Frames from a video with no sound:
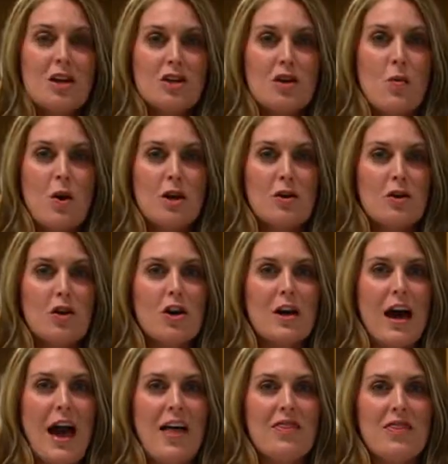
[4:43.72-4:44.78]
So when you look
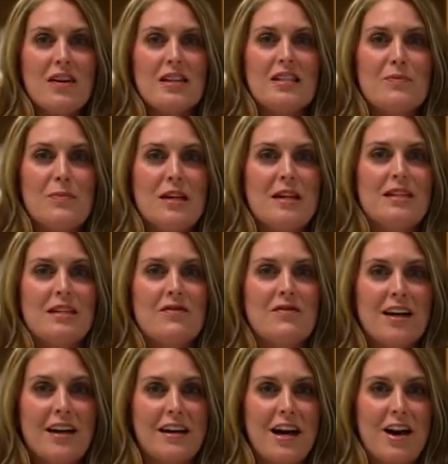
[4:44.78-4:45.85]
at this piece of
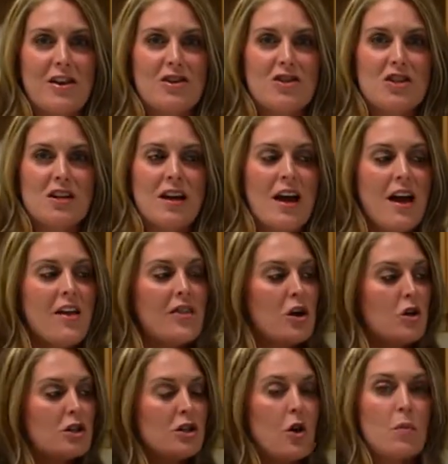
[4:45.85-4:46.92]
technology,
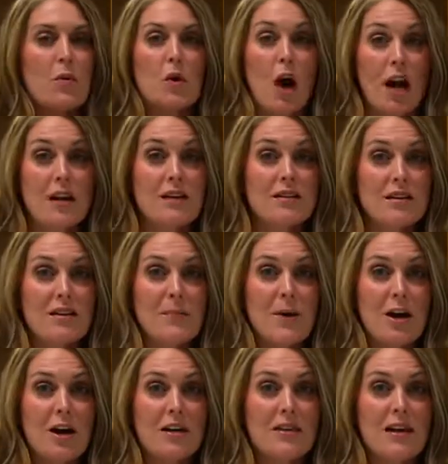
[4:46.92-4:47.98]
there is no product in the
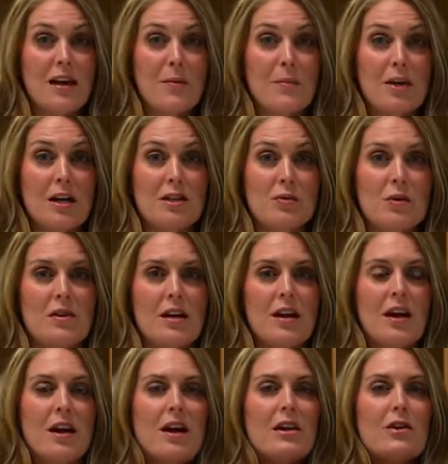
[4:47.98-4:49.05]
market that competes with
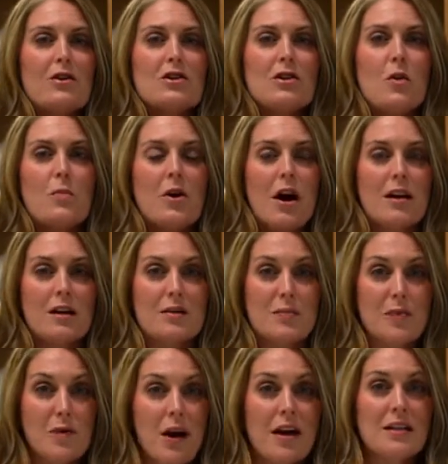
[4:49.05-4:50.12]
it, there is no product
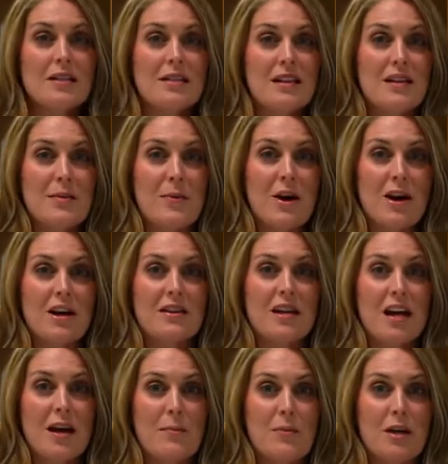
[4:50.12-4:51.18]
price in the market
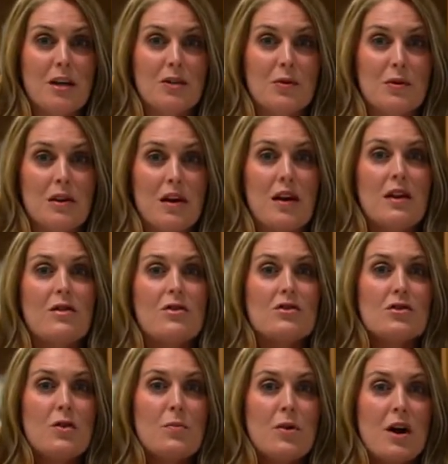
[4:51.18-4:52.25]
that competes with it, and there
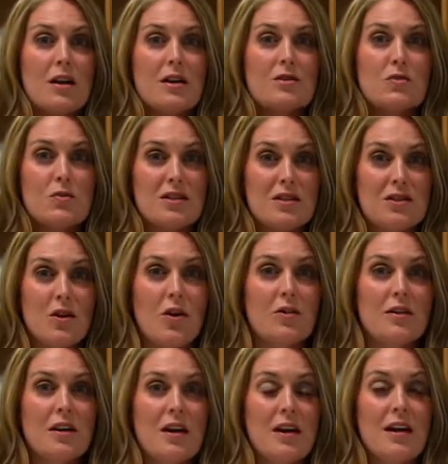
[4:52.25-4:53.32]
is no product
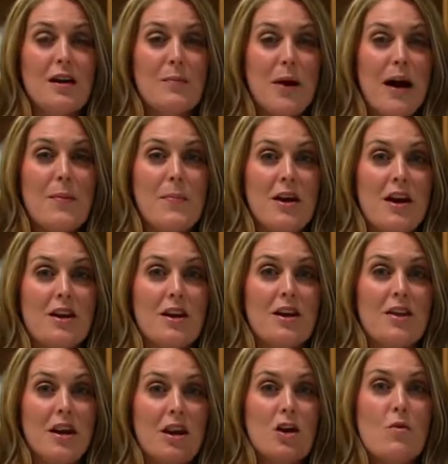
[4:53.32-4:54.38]
result, in my
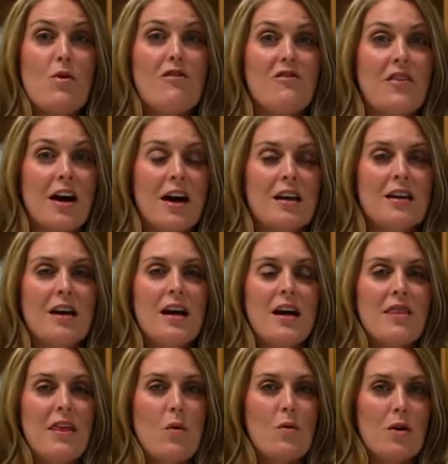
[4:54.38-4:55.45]
opinion, that you will
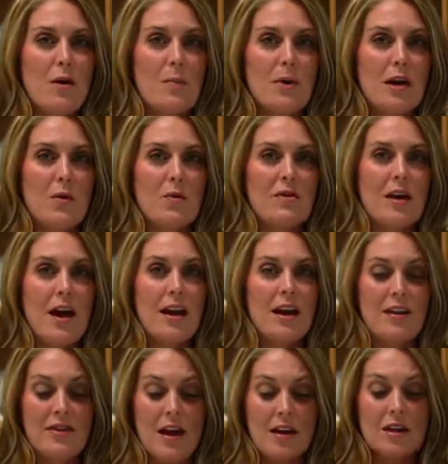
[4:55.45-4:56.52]
find that will compete with that.
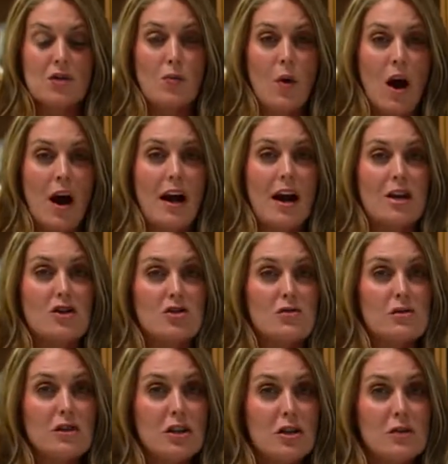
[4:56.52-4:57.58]
And that is why, as
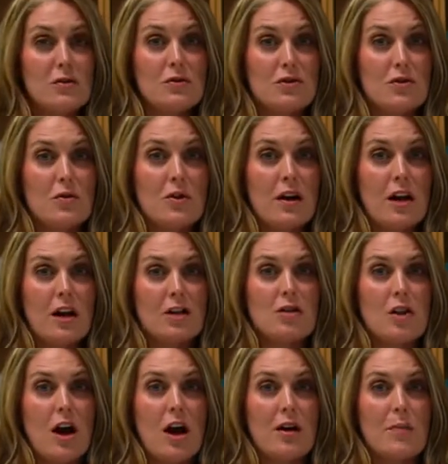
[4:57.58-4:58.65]
you use your
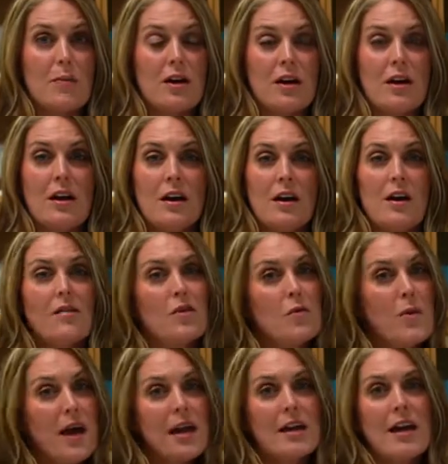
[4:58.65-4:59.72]
AgeLock Me, you
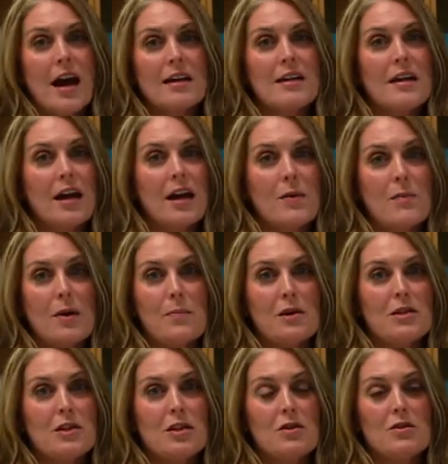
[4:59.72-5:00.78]
make a 90-day
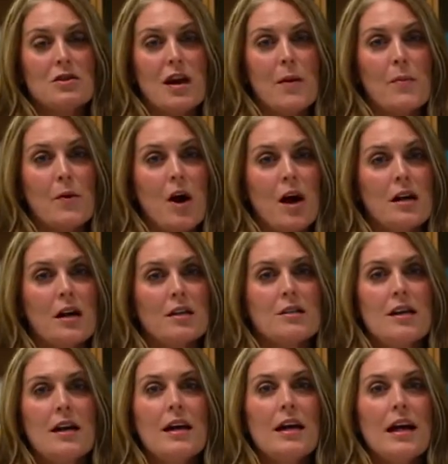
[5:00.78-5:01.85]
commitment to use that
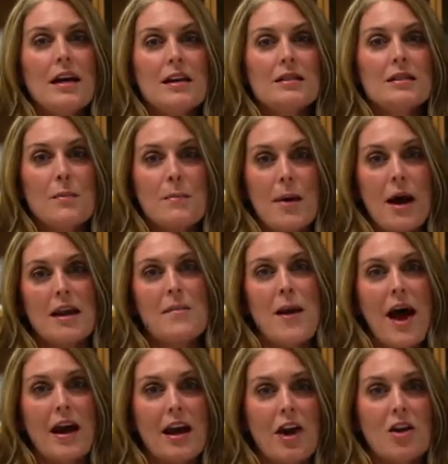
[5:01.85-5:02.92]
product, it is a
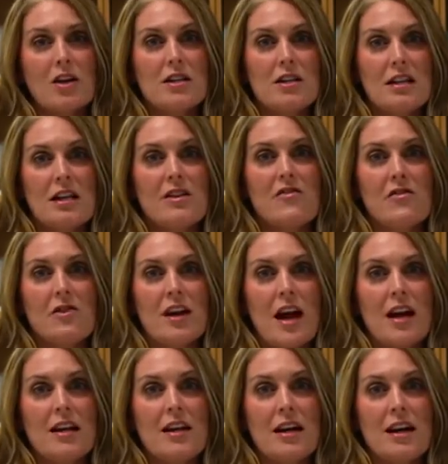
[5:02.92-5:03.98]
money-back guarantee for
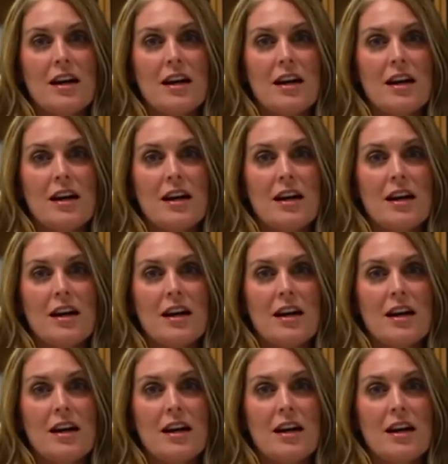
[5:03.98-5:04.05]
90